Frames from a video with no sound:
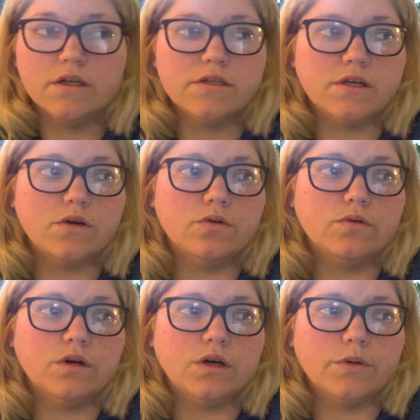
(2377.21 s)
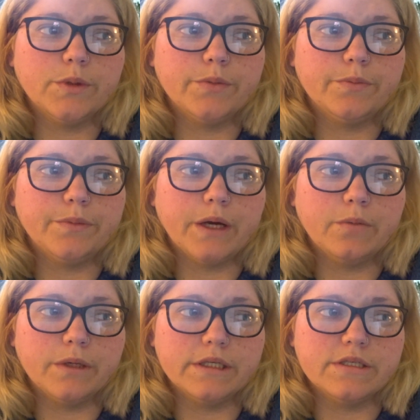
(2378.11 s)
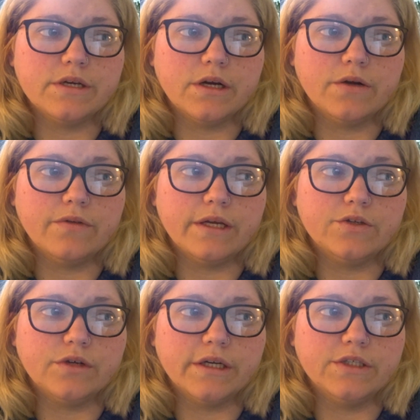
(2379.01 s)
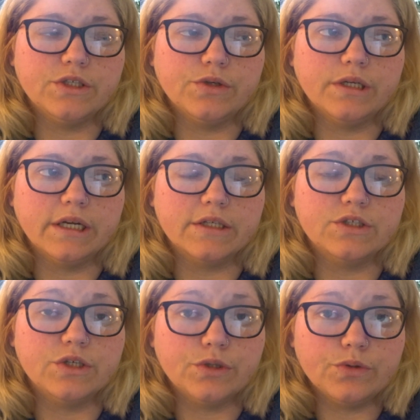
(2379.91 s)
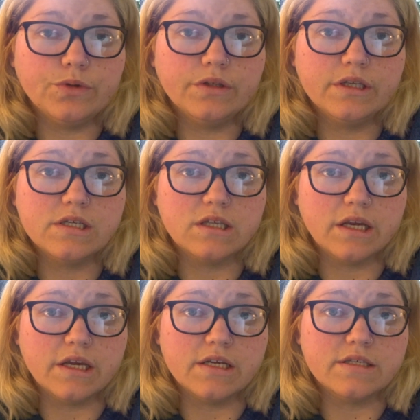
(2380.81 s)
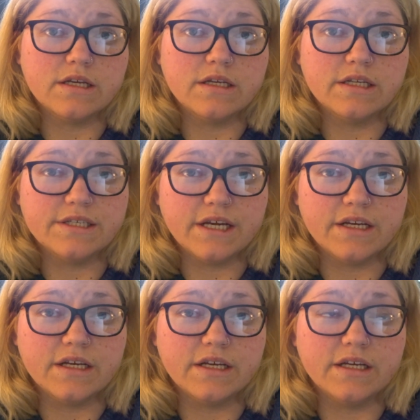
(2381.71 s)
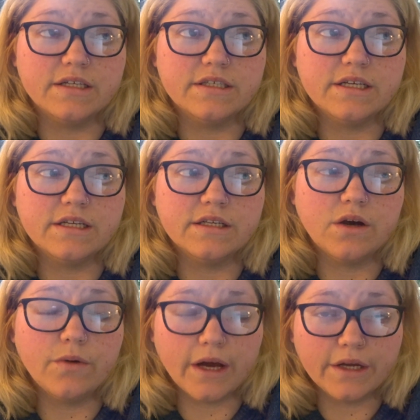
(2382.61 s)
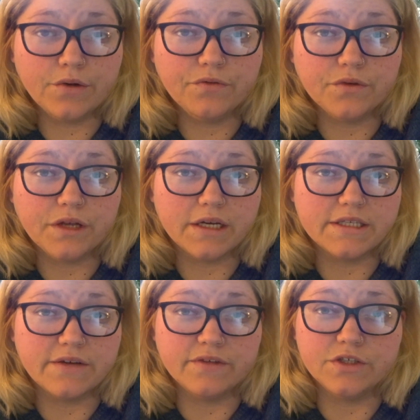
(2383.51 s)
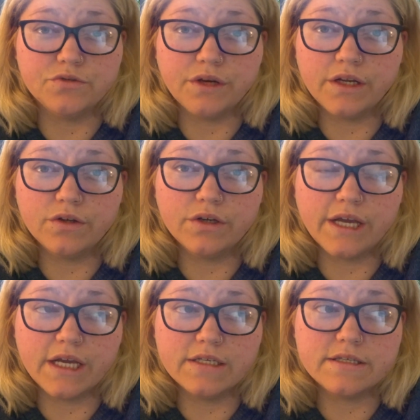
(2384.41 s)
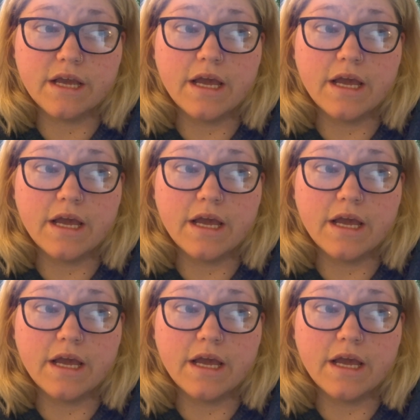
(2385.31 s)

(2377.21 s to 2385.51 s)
So Herbert Baumeister, they tried to connect to the slayings in Indiana and in Ohio for the I-70 Strangler case.